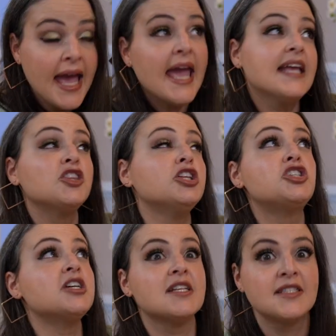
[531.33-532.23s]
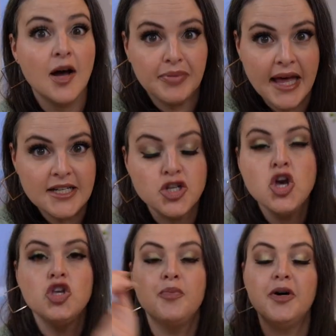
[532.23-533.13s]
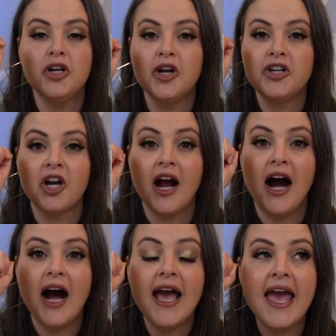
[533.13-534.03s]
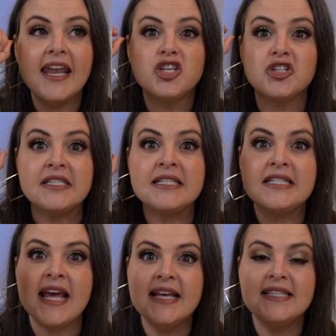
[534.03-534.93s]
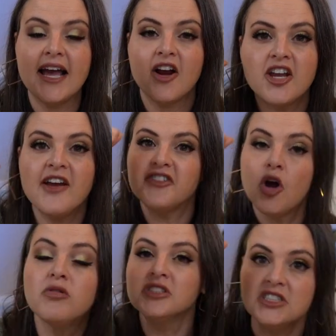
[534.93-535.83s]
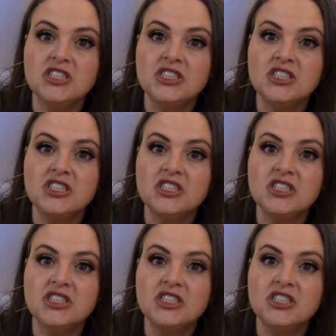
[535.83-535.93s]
It legit does not blend. You put it on your eye and it just stays there, and you have to go,